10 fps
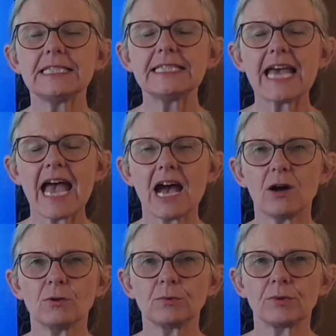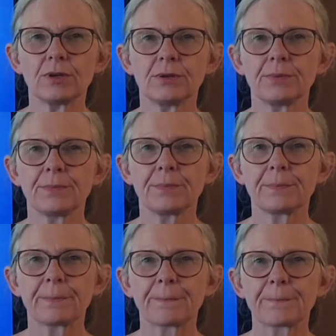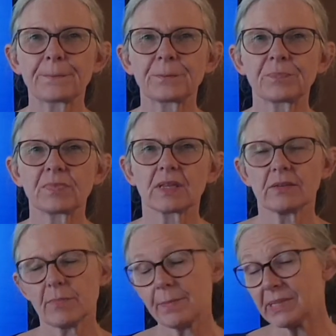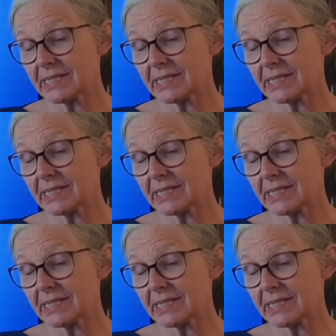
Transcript: Down. Remember,